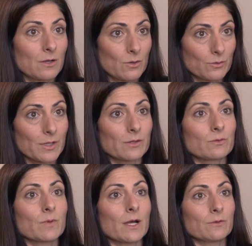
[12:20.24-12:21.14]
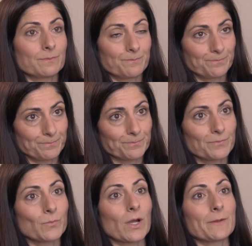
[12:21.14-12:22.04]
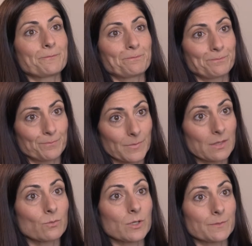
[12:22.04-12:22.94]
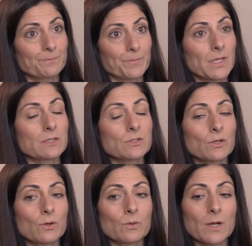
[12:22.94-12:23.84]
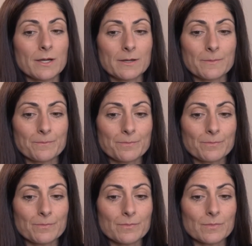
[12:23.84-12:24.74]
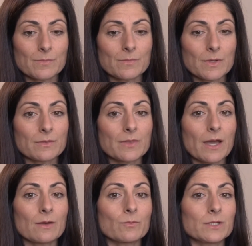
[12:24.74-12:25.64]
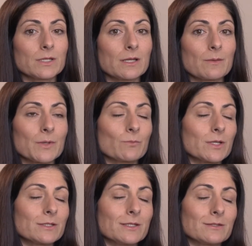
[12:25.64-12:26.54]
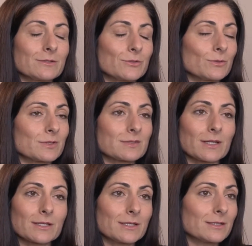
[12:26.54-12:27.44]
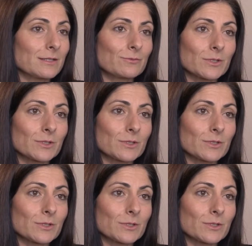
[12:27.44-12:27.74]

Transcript: a whole nother route. Right, another right. system. It would, and yeah. so um, that would need, I mean, we'd need to do a study and